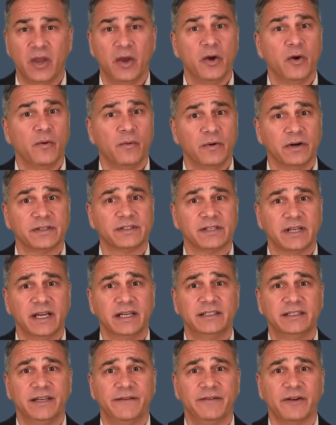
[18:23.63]
We're a
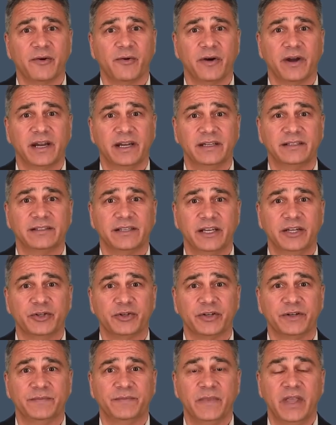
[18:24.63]
scientific
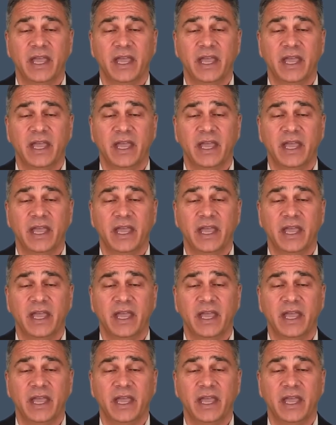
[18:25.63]
organization,